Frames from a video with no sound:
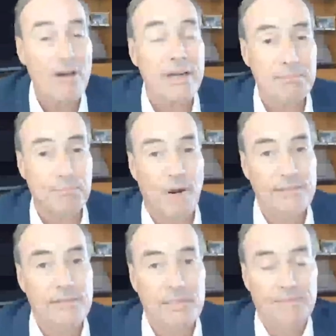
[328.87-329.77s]
bargain
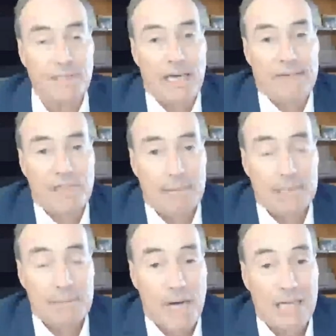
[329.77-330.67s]
prices of a
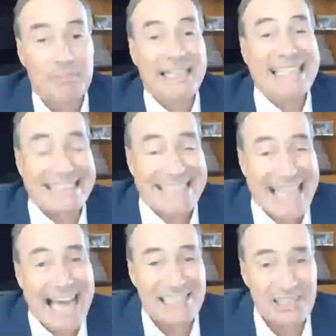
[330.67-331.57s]
lifetime at the bottom. It is
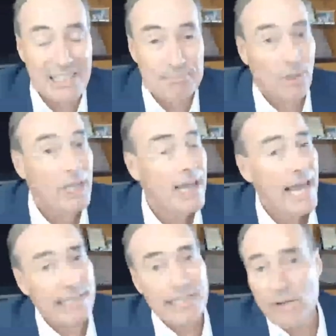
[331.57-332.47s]
that simple.
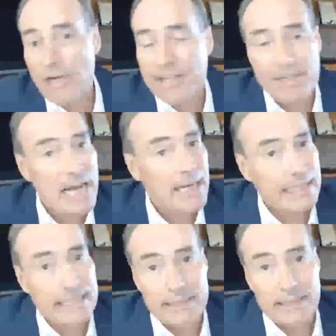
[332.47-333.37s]
And you know, you're not
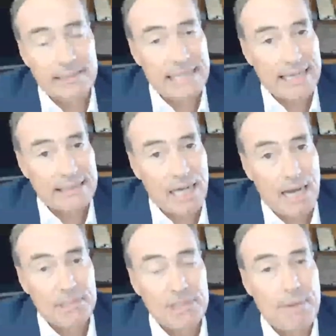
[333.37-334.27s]
going to get the exact
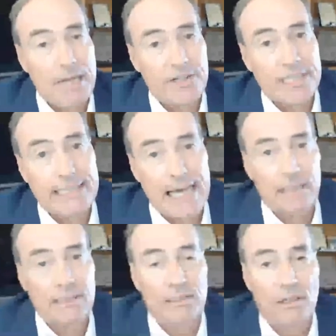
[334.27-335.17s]
top. It's better to get
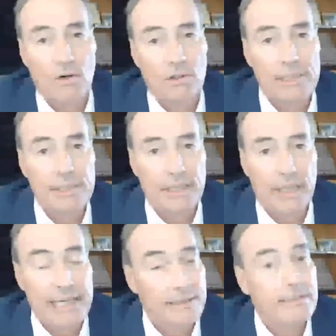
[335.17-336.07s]
out a little early
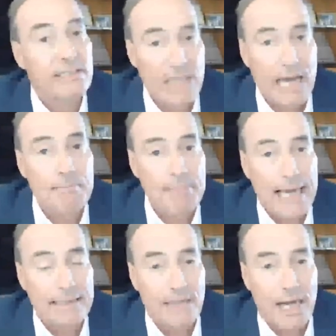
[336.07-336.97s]
than late. This is not a
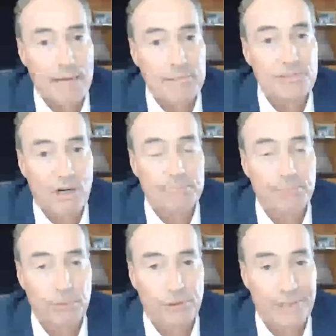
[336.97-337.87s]
bad time to
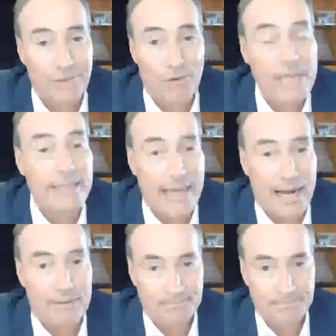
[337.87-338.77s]
start pruning right
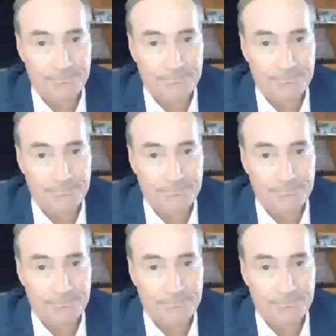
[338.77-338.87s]
now.